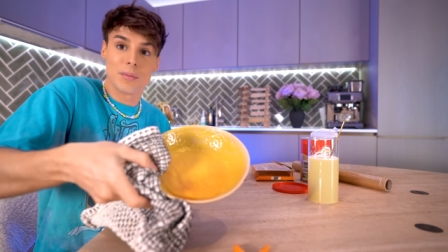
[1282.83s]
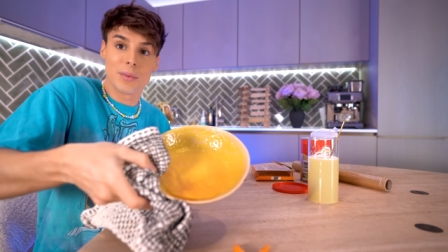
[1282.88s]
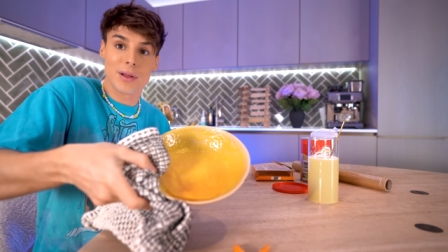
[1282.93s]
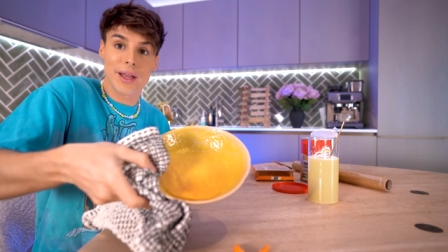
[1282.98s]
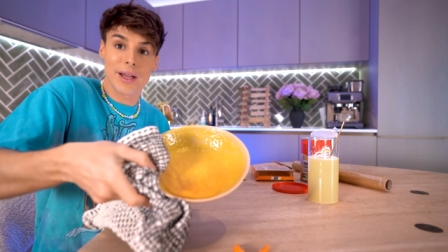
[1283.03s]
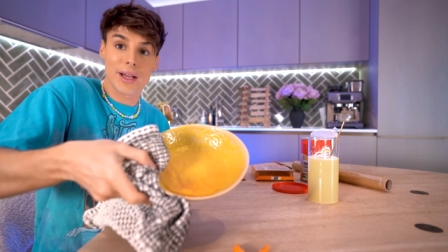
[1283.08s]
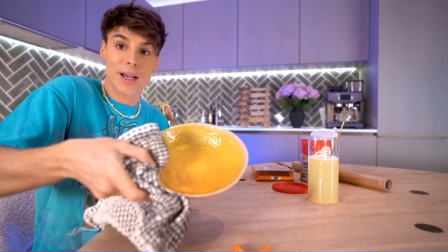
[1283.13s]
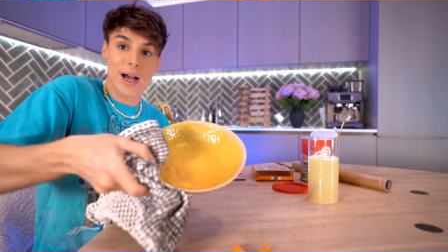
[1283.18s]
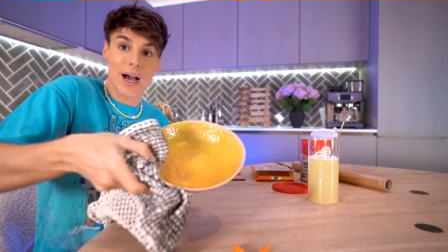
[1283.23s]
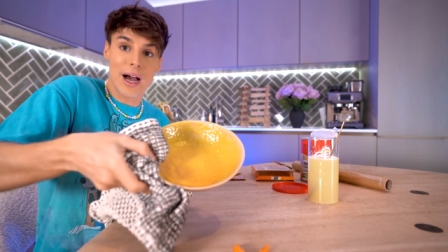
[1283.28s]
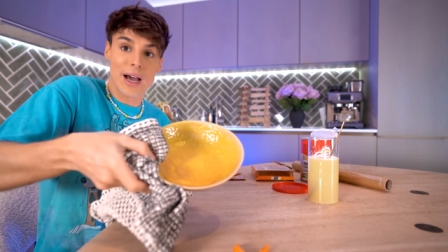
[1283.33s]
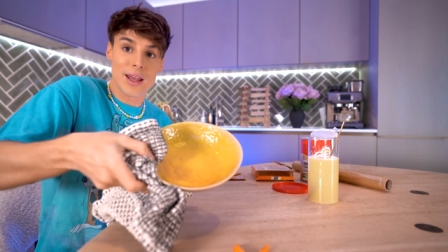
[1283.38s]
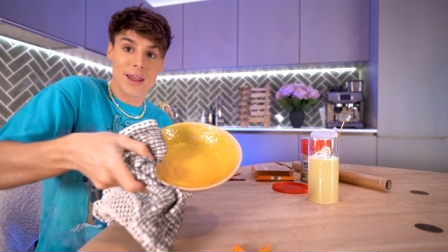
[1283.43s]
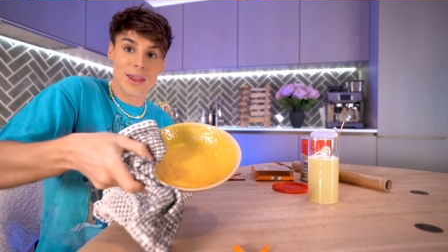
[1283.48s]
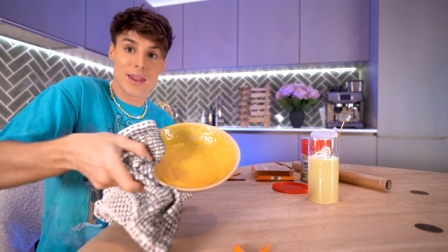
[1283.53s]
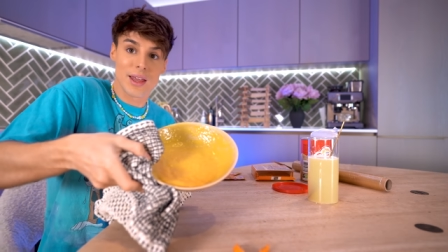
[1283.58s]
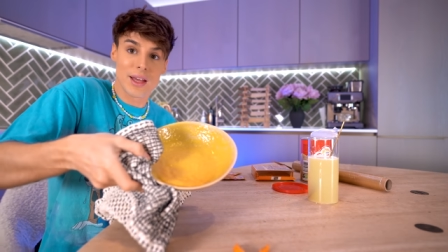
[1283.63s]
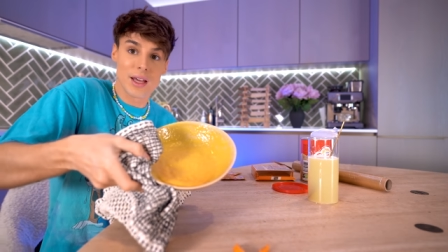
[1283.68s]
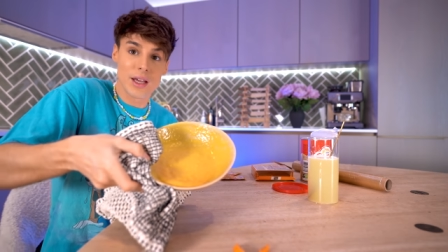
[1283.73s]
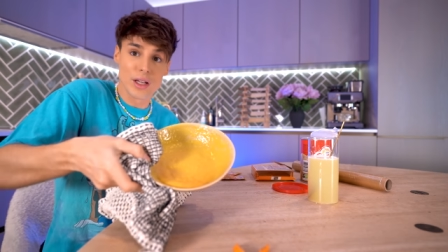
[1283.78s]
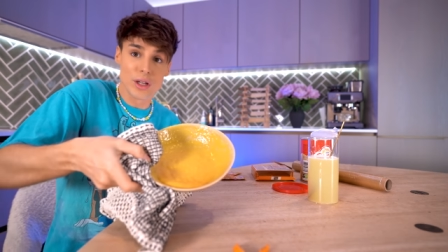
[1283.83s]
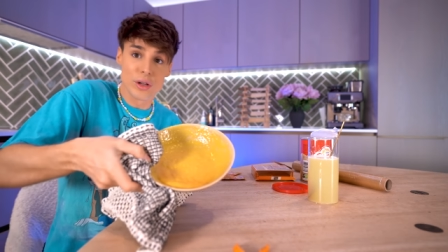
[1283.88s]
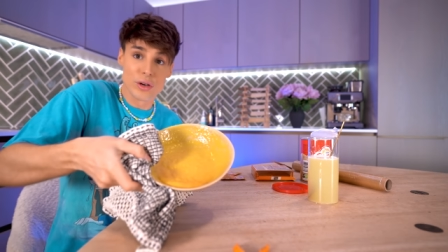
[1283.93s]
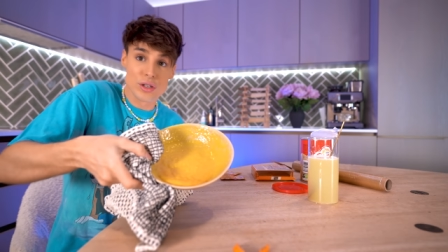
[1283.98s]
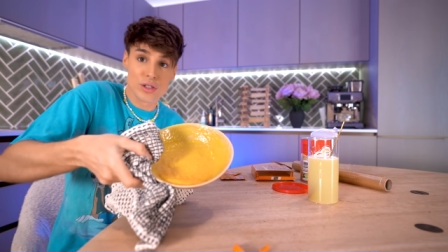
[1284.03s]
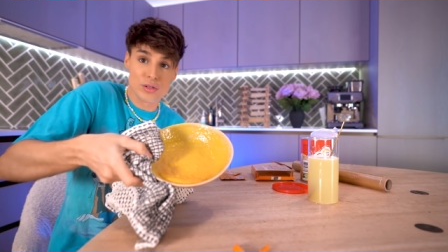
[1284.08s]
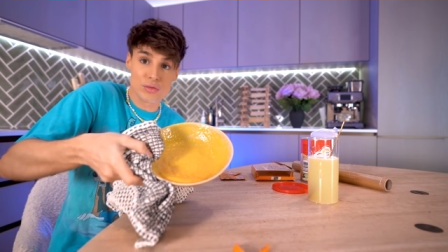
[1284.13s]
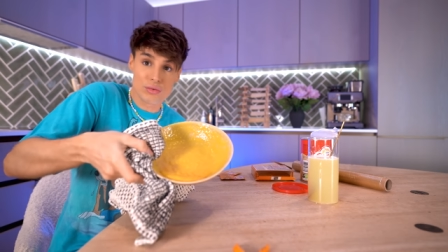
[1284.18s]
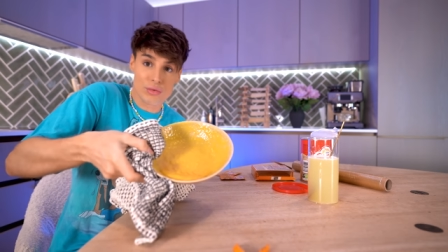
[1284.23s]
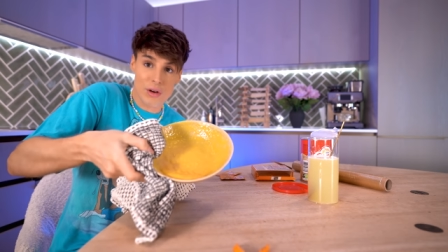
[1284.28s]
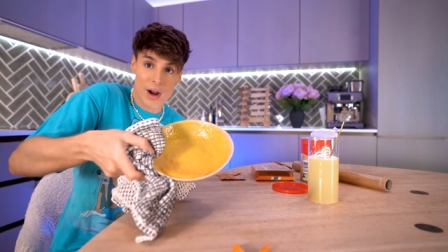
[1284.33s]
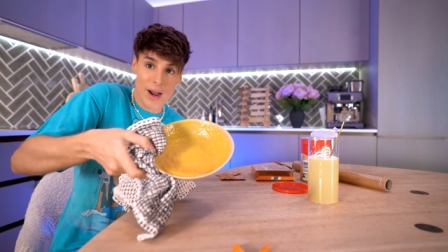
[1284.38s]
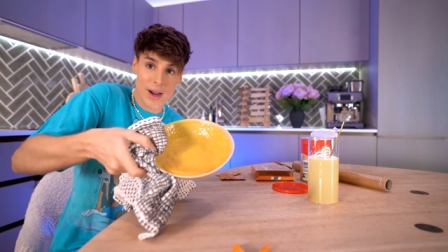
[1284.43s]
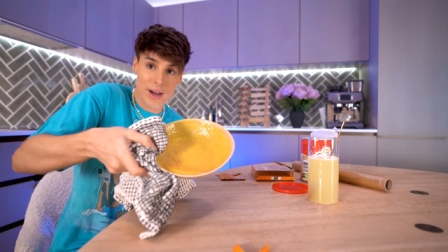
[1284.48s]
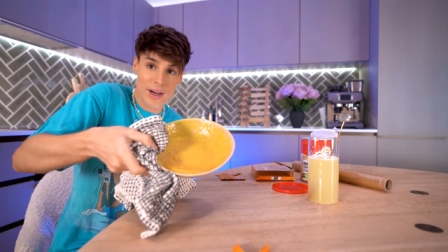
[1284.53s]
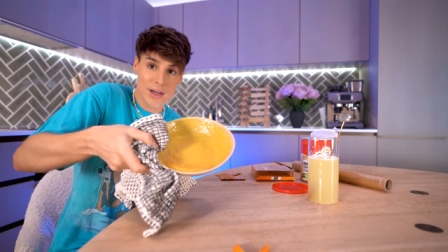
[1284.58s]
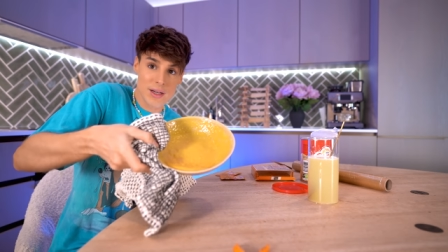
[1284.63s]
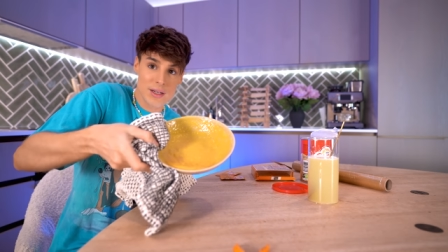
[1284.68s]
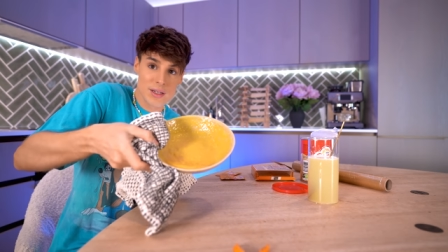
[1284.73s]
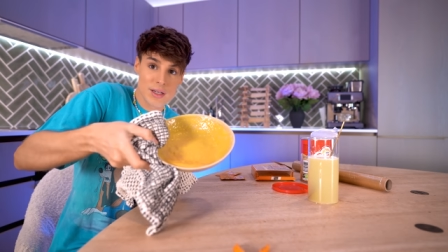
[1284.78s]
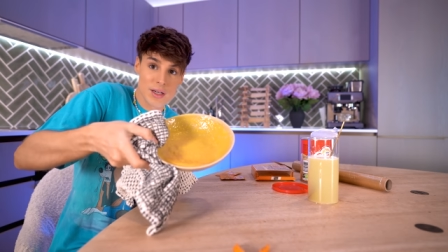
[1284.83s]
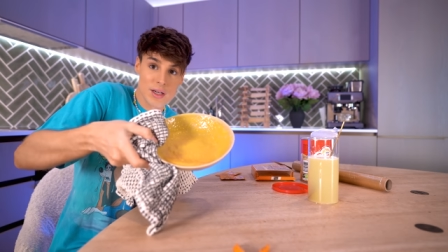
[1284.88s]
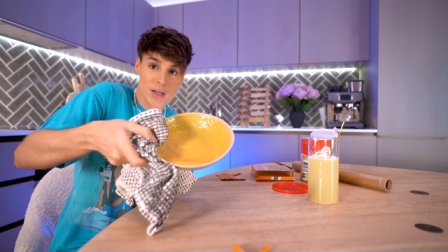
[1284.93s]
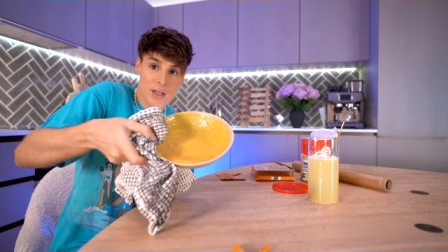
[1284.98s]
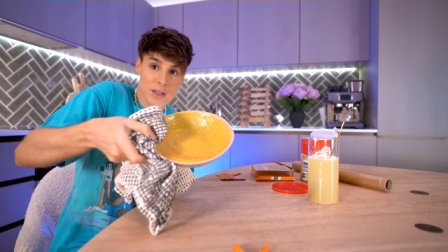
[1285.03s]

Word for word: But like, I think it looks right.